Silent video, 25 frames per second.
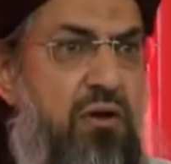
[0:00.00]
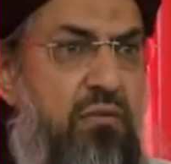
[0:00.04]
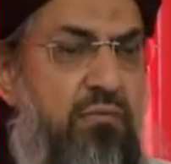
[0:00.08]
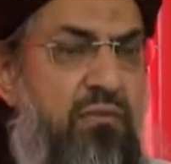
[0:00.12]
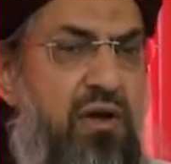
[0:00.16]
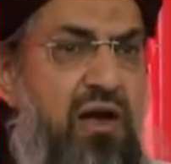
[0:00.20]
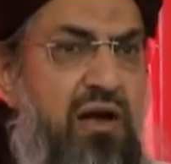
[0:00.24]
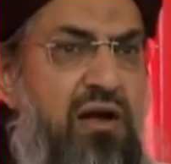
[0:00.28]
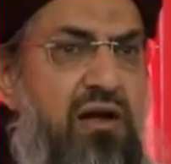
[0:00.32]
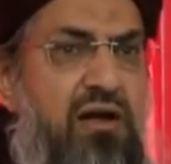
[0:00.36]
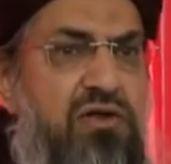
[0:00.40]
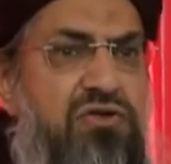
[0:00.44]

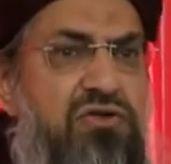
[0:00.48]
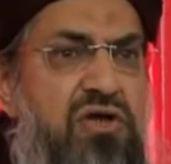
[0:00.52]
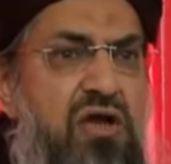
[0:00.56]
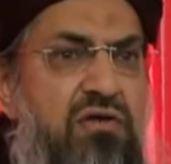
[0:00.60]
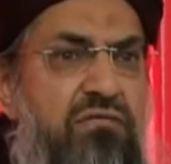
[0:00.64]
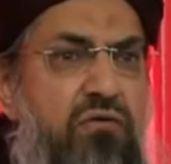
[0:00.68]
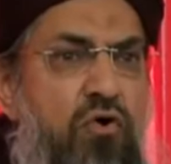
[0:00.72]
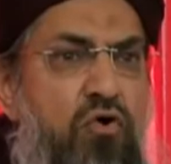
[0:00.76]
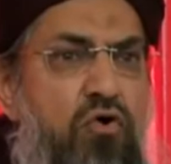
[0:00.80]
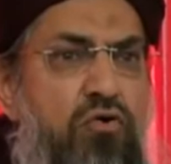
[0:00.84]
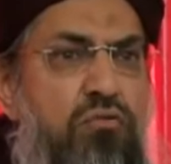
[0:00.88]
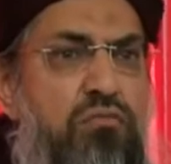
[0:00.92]
May Allah
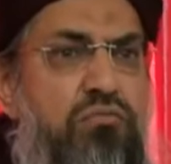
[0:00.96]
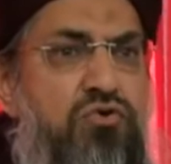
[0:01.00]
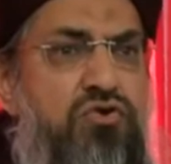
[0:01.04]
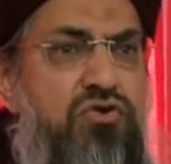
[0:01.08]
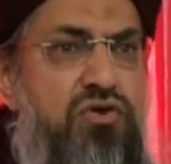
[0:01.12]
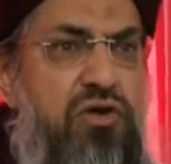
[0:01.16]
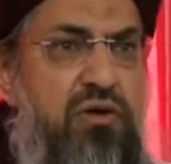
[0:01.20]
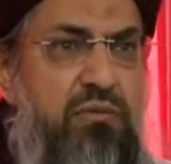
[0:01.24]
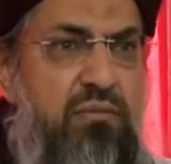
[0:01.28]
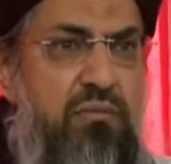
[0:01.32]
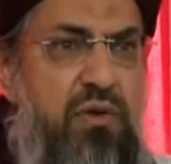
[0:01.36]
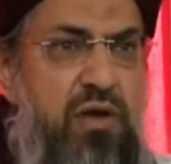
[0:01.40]
save all
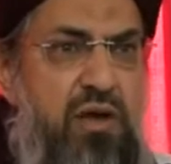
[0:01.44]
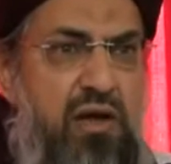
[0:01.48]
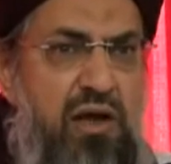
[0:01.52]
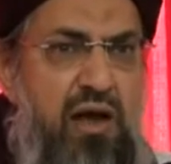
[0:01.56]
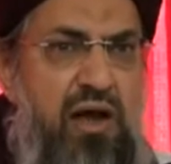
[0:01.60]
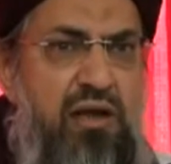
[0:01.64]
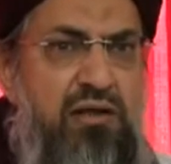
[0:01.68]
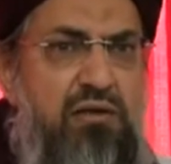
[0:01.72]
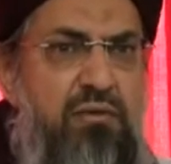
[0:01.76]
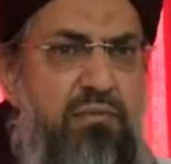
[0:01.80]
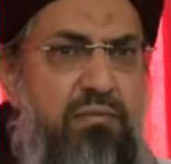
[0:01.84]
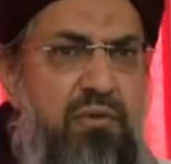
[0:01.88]
Muslim
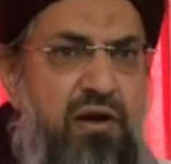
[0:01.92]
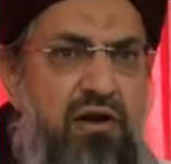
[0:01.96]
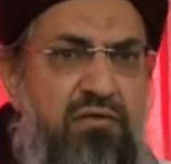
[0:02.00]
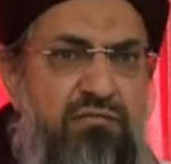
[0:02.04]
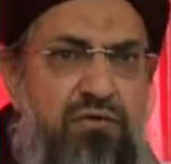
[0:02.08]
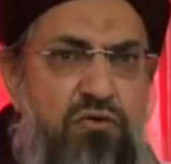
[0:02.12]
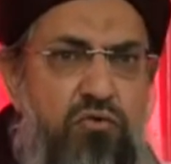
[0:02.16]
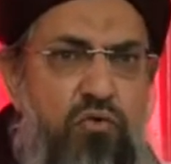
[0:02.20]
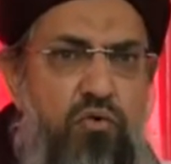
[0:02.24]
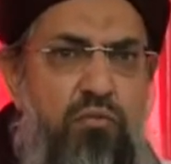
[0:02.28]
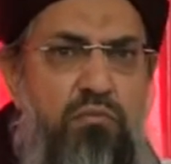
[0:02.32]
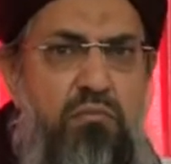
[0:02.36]
and the
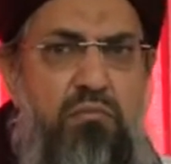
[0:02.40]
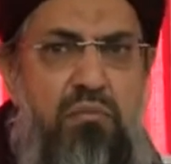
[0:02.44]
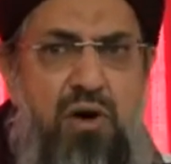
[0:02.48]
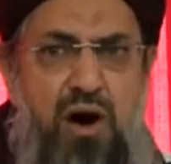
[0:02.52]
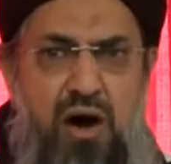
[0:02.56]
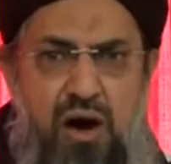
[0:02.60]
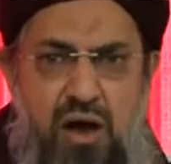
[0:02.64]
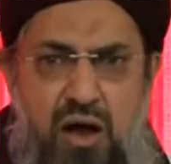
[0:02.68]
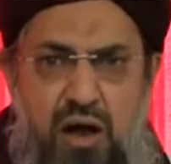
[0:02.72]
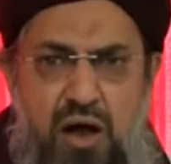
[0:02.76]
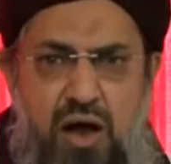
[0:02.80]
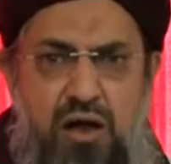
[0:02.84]
beloved
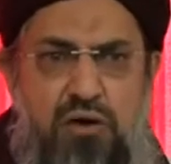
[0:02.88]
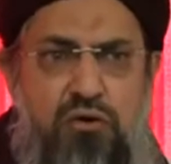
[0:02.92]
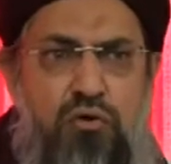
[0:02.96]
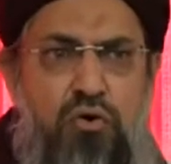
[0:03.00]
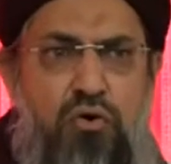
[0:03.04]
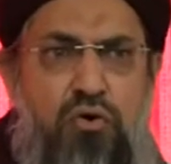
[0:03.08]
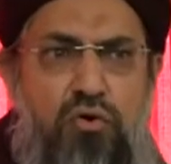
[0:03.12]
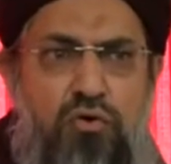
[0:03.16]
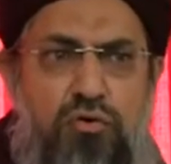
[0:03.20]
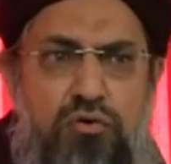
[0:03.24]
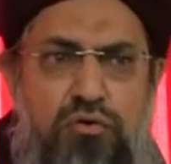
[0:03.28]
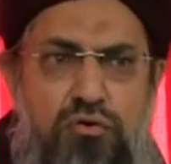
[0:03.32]
Ummah and
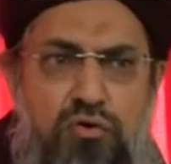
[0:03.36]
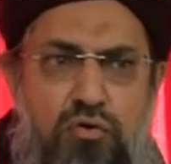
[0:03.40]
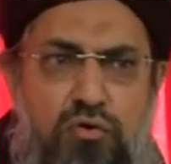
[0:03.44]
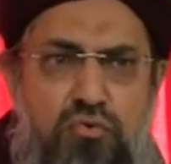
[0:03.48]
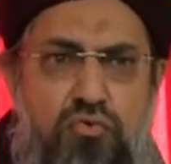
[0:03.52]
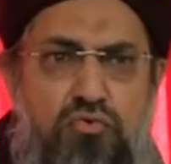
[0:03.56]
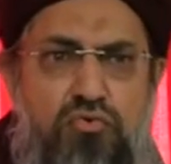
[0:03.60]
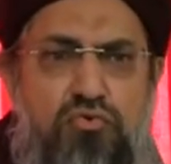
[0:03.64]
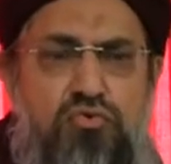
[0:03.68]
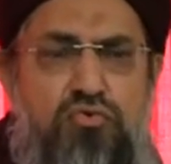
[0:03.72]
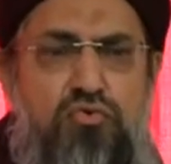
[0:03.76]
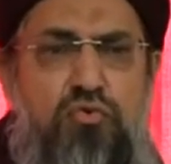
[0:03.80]
all
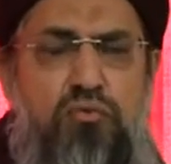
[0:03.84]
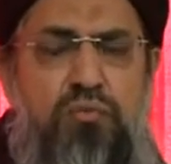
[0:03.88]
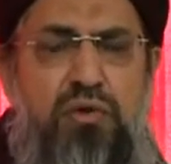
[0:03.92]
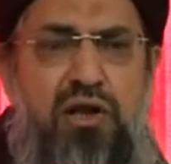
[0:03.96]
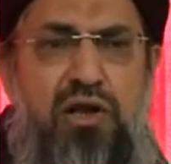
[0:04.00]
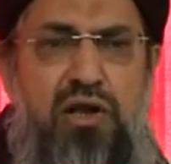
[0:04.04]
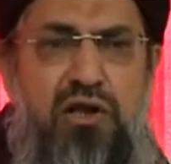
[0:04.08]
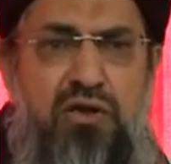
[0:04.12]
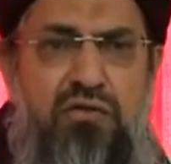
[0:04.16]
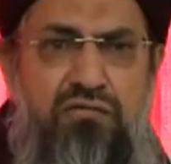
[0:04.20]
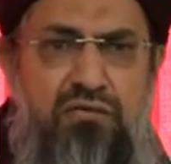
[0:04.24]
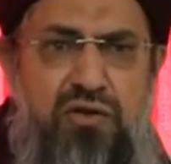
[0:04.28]
those who
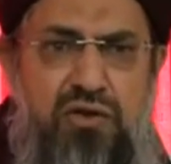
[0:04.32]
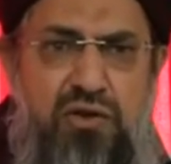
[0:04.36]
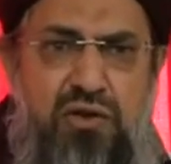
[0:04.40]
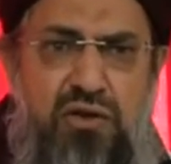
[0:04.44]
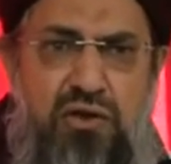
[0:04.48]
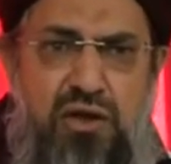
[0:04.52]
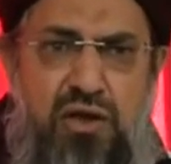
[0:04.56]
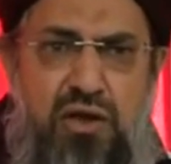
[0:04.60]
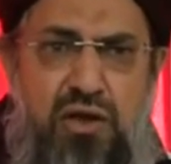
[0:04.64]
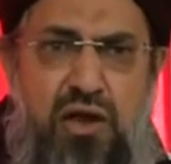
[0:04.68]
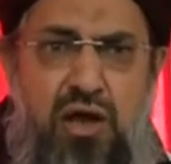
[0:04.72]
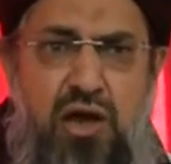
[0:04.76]
believe in
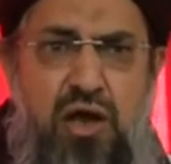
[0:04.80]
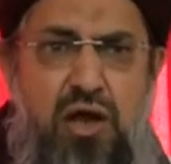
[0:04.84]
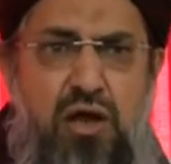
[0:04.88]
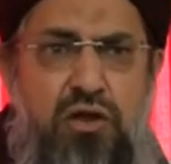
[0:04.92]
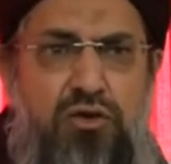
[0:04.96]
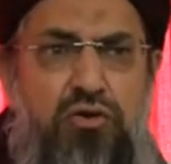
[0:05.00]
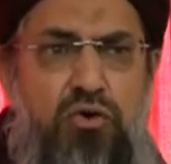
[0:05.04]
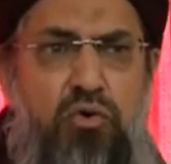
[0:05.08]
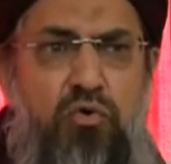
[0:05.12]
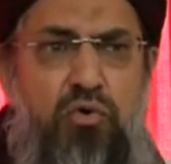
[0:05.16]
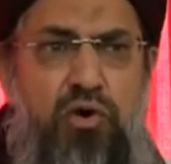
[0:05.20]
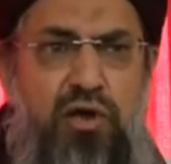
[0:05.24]
the
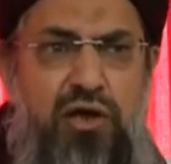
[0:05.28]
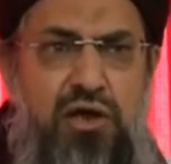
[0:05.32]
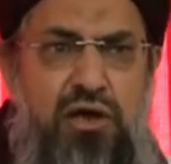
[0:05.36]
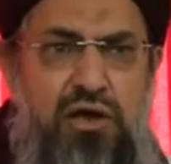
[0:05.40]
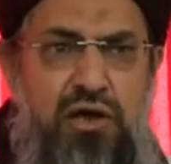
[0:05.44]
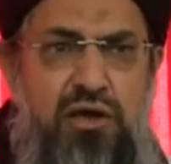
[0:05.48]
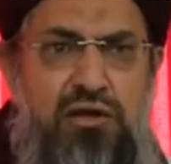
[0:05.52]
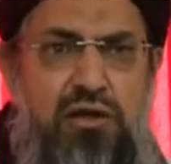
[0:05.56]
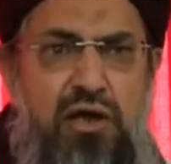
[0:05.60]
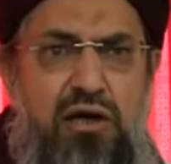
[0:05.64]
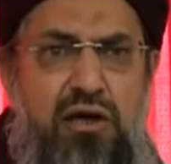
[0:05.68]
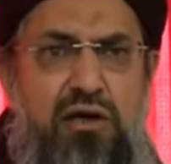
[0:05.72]

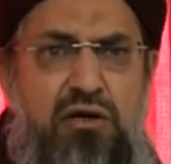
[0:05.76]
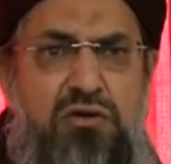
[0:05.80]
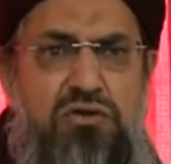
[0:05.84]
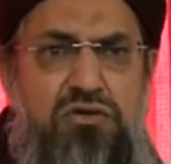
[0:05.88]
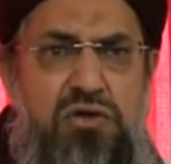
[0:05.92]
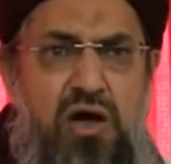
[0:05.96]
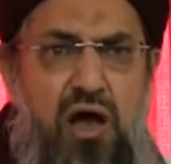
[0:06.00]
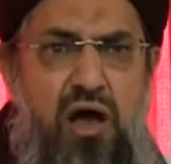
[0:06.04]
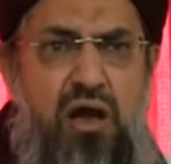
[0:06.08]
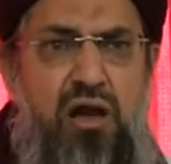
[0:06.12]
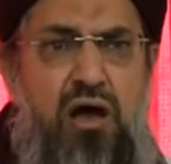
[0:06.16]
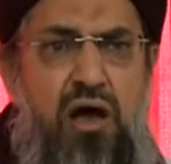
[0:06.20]
Tawheed and
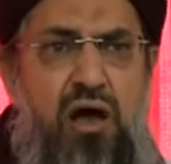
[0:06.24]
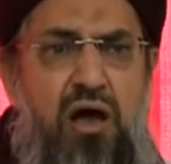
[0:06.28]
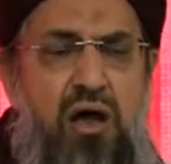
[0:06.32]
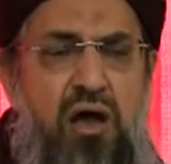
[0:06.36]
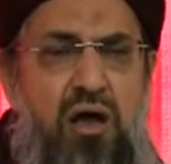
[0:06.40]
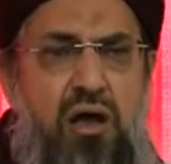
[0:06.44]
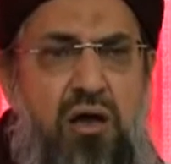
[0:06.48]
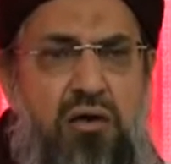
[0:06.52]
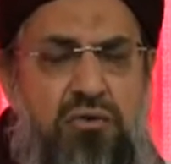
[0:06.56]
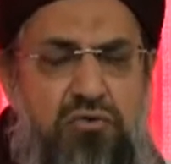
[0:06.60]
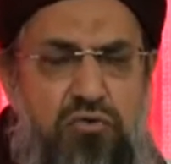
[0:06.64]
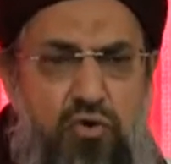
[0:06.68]

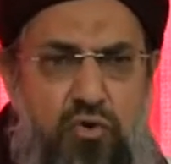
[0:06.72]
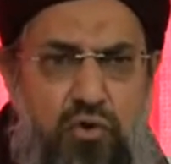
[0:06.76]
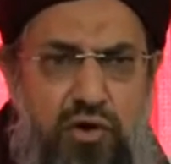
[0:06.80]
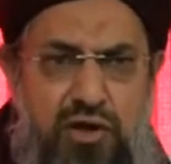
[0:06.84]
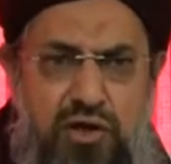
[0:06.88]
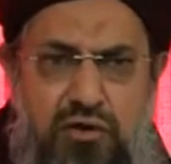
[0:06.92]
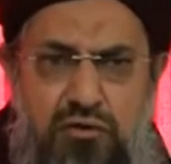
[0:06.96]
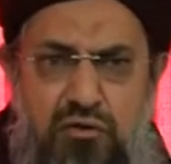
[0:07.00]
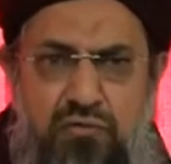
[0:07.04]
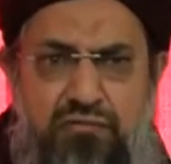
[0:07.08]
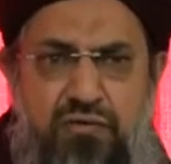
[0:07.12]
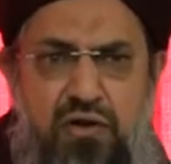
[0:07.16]
Risala,
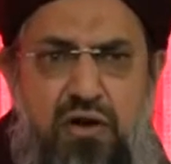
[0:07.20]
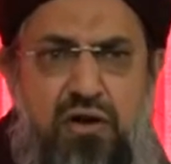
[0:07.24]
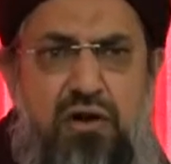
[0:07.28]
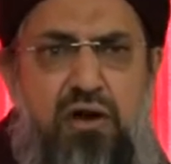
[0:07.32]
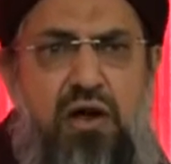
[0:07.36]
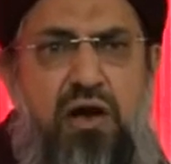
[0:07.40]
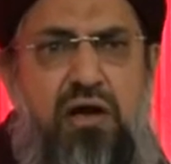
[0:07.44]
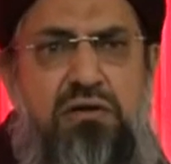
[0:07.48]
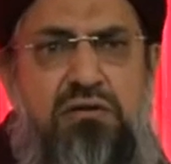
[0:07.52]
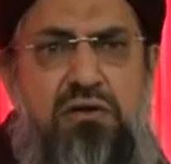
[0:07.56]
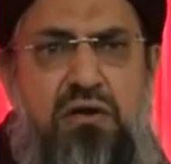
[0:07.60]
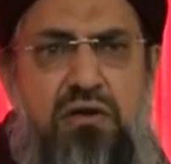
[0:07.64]
Tawheed of
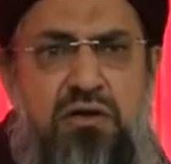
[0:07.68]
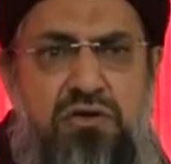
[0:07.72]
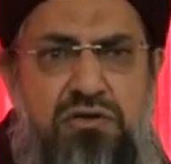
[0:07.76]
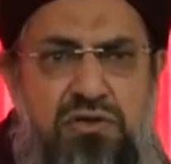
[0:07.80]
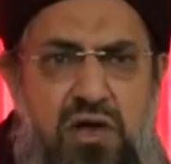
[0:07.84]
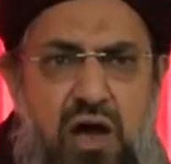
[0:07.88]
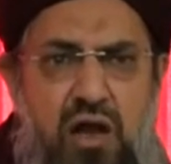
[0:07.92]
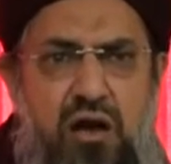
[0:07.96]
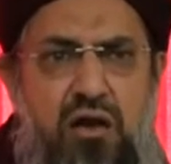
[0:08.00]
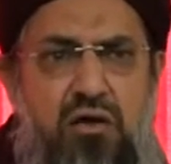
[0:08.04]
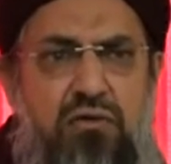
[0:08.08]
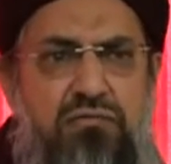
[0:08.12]
Allah and the
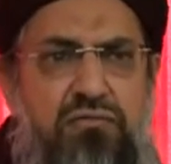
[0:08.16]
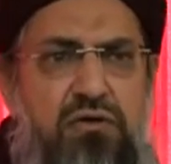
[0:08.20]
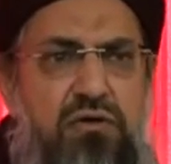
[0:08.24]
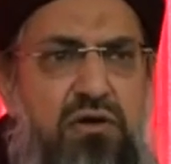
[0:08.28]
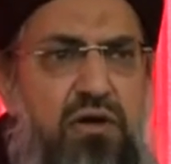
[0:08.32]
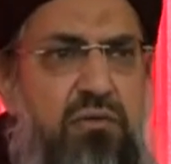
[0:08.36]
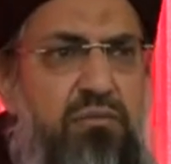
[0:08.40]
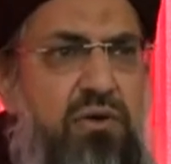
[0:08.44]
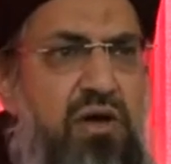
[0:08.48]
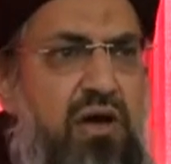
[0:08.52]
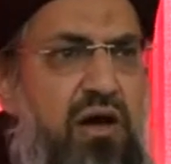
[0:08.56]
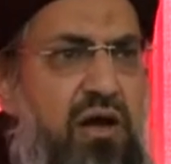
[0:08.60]
Risala of the
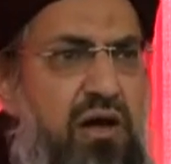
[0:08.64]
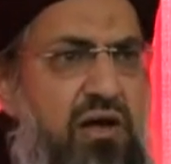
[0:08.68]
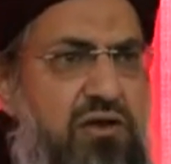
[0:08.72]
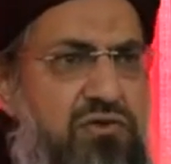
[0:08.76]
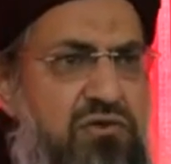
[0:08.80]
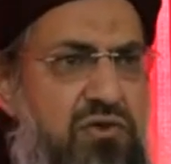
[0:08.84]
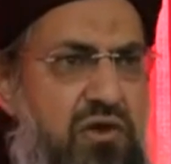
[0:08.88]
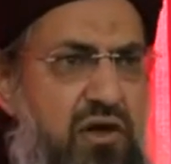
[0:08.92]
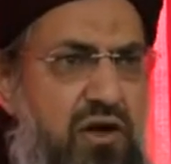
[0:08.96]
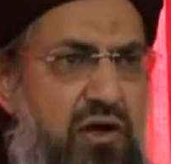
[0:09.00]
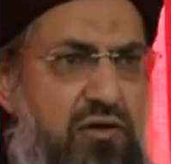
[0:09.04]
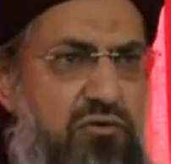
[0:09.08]
Nabi alayhi
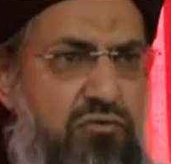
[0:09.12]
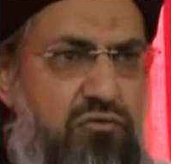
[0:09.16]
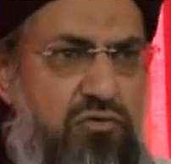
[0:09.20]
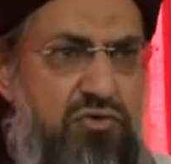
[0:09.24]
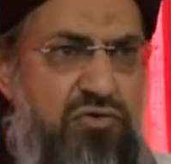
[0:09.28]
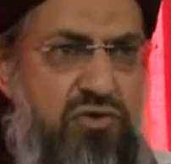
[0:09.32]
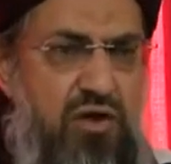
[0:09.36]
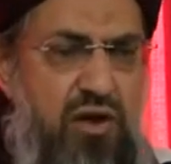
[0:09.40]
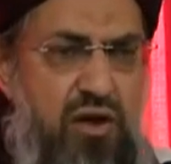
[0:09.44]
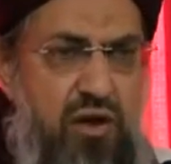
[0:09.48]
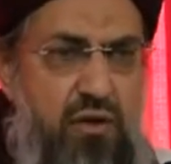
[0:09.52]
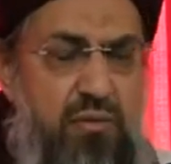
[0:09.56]
salatu
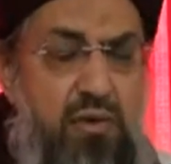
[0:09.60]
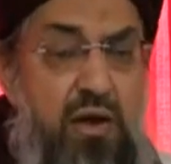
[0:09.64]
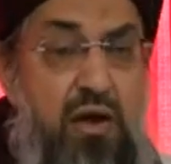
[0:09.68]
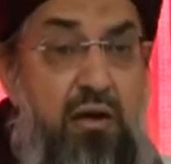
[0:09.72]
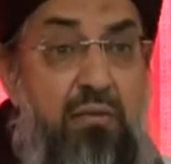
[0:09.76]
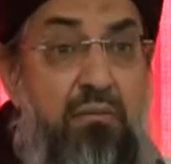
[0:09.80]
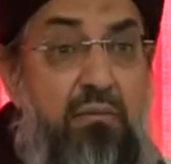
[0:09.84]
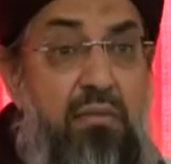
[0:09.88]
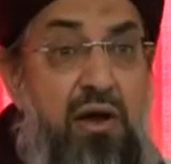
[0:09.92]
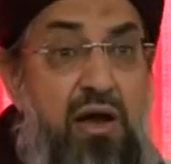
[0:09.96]
wasalam.